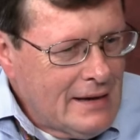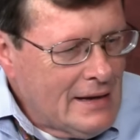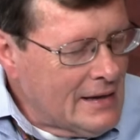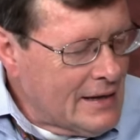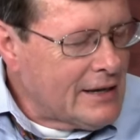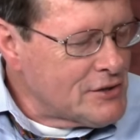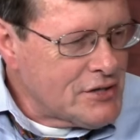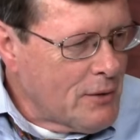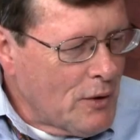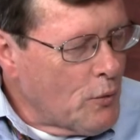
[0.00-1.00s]
uh, like you
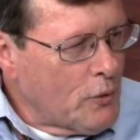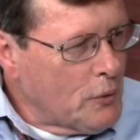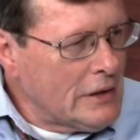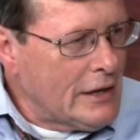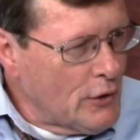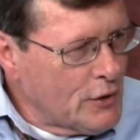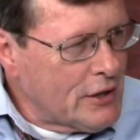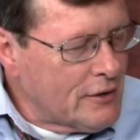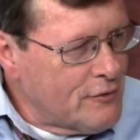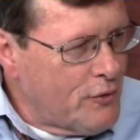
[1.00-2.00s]
say, we weren't really
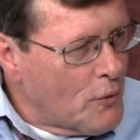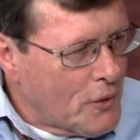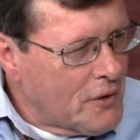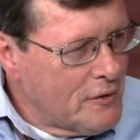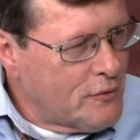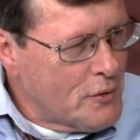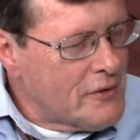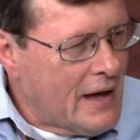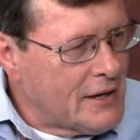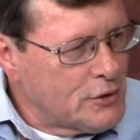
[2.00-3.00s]
looking for for that.